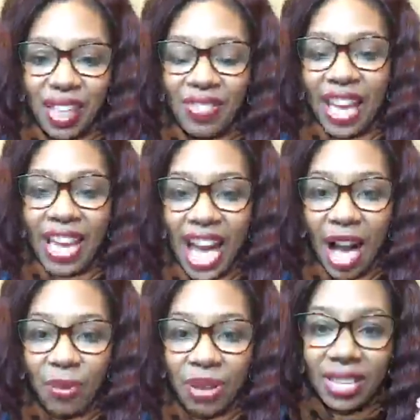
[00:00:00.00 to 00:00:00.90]
that
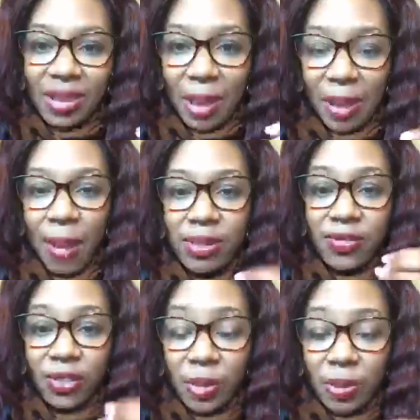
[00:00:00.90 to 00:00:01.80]
God, Abraham
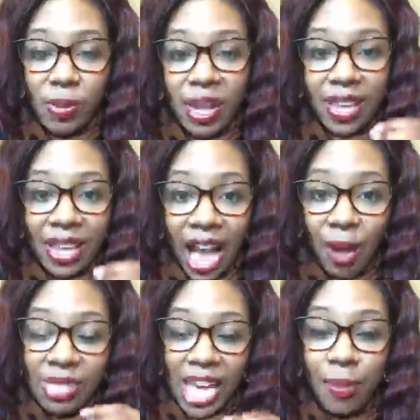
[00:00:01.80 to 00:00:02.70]
was fully persuaded that
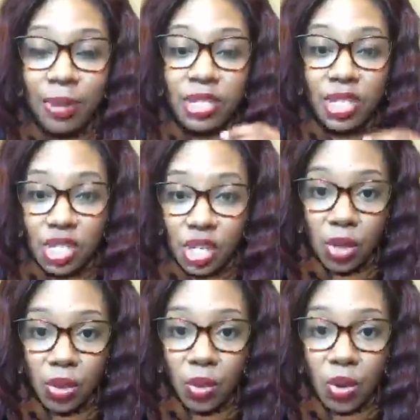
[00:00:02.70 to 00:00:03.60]
God was able to
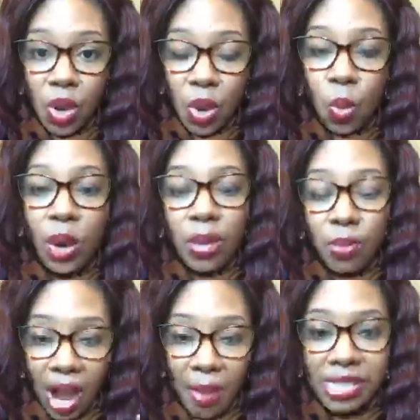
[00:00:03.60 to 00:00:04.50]
do what he
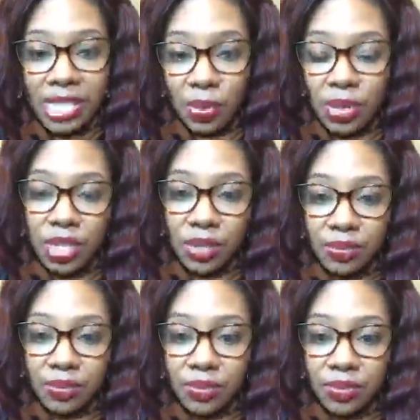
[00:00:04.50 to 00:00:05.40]
promised he would do.